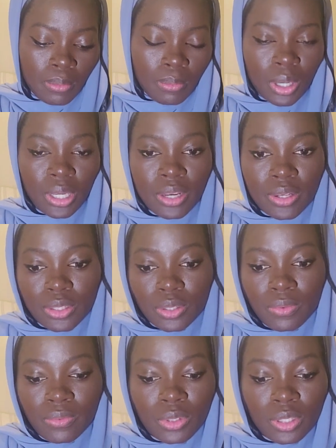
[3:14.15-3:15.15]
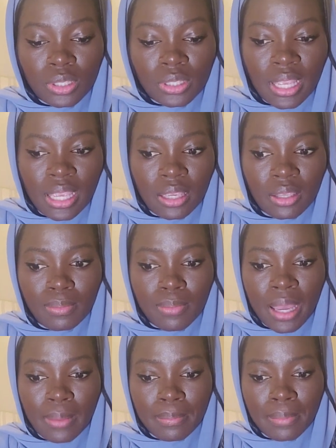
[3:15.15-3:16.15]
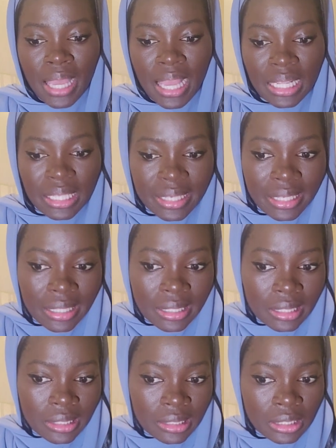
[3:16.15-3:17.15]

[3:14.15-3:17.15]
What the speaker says: mothers of, let's say, Imam Malik,